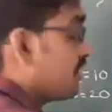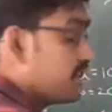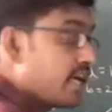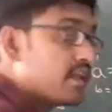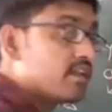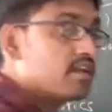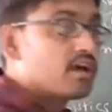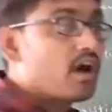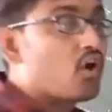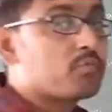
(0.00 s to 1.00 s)
Then
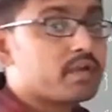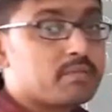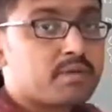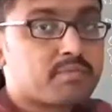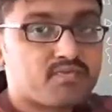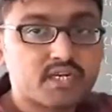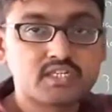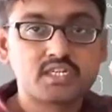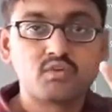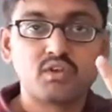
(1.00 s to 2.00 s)
how many member
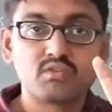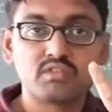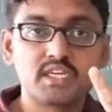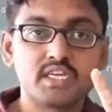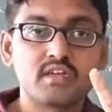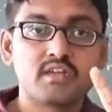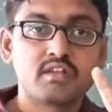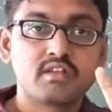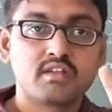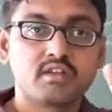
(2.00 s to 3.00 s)
function you are using?
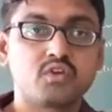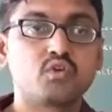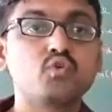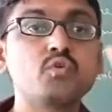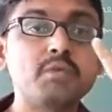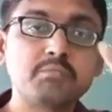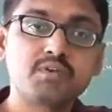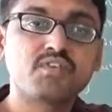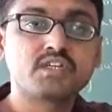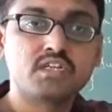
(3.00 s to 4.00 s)
2 member
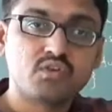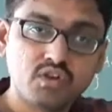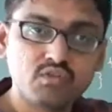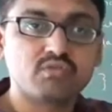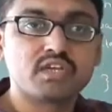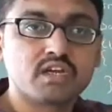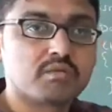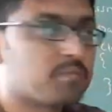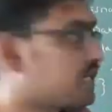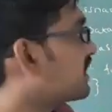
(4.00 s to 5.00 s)
function you are using,
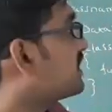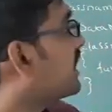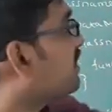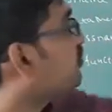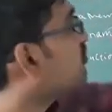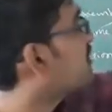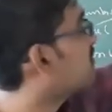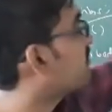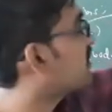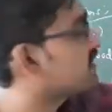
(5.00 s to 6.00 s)
but in that 2
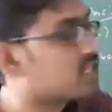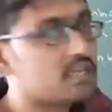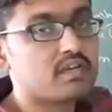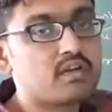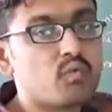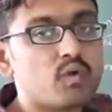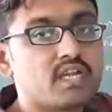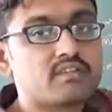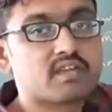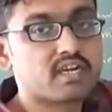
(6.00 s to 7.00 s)
member function, one
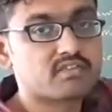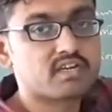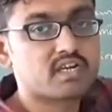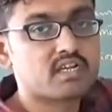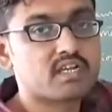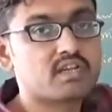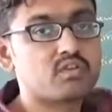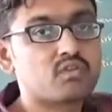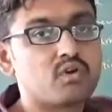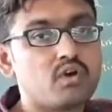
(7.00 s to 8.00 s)
is a constructor,
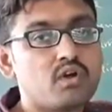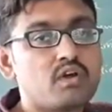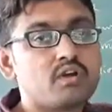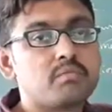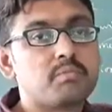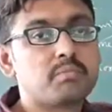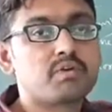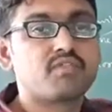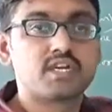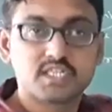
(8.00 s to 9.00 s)
another
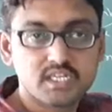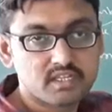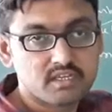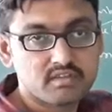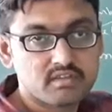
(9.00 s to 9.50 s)
member function is.